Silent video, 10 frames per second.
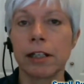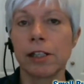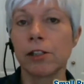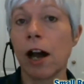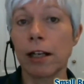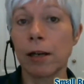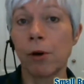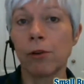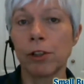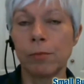It's not
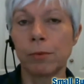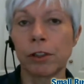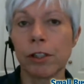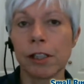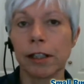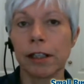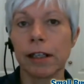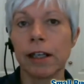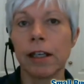about you personally,